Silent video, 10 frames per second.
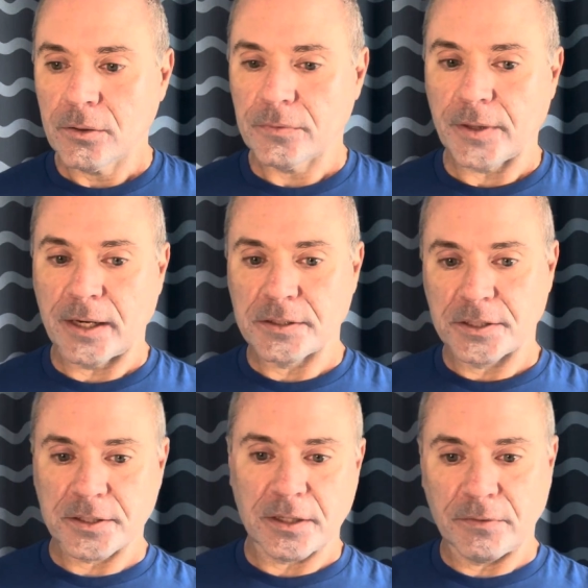that is
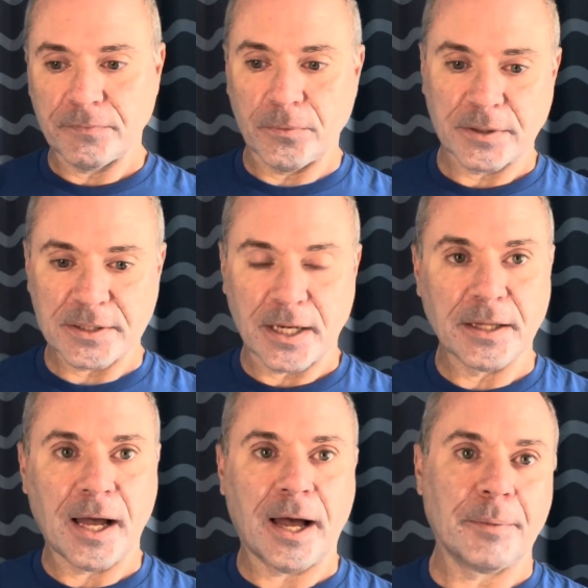just going to focus on the
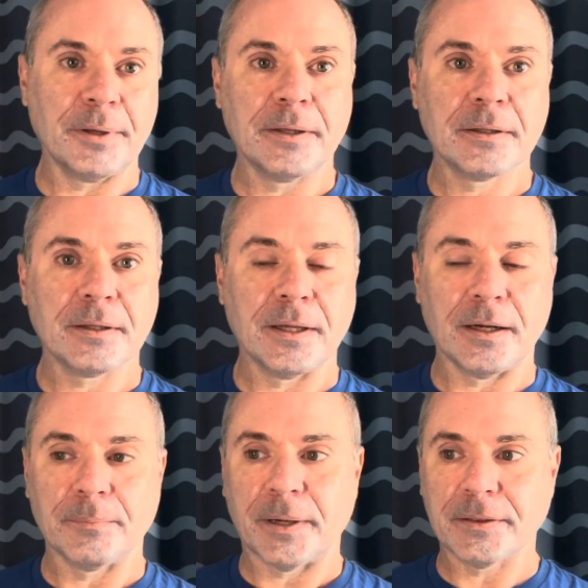hobby.
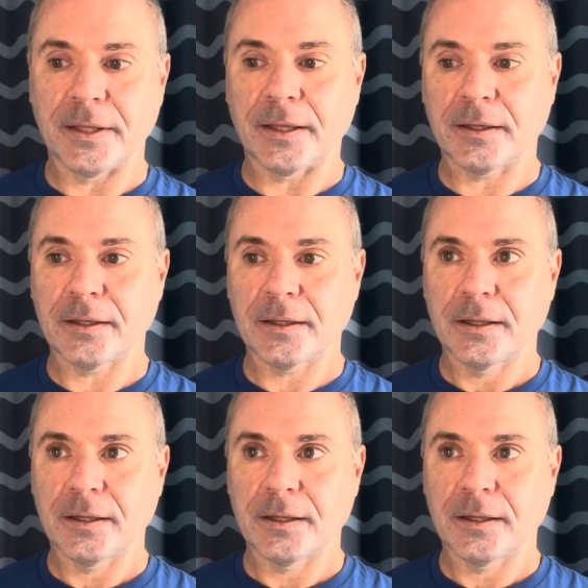I think